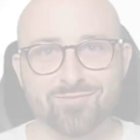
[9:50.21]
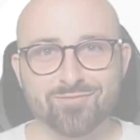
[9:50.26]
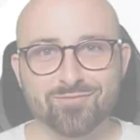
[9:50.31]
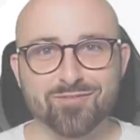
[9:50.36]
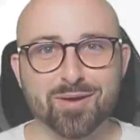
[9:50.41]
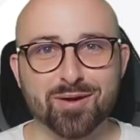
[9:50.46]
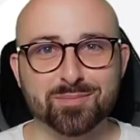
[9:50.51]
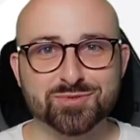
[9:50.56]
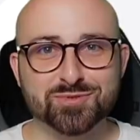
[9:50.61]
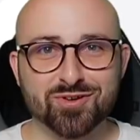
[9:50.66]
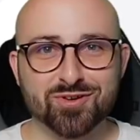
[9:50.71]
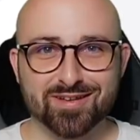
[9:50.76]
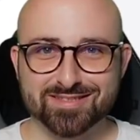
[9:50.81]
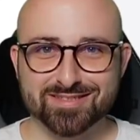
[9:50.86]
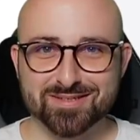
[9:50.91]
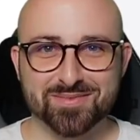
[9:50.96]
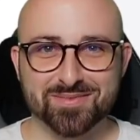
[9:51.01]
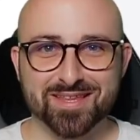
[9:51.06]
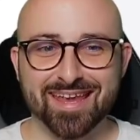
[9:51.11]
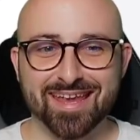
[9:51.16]
Right, I'm trying
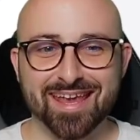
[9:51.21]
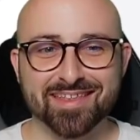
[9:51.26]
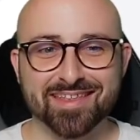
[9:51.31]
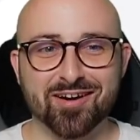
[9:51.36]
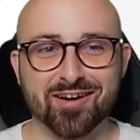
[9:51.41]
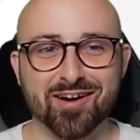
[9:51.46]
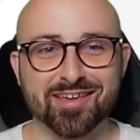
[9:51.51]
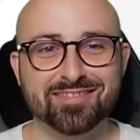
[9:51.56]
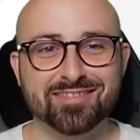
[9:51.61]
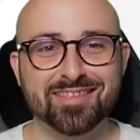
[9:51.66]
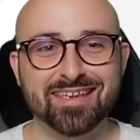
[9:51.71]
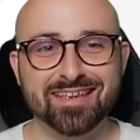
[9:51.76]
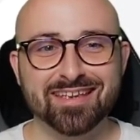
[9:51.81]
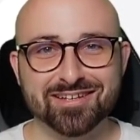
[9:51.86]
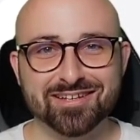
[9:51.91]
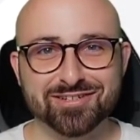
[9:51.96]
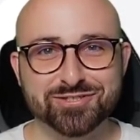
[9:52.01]
something here that I think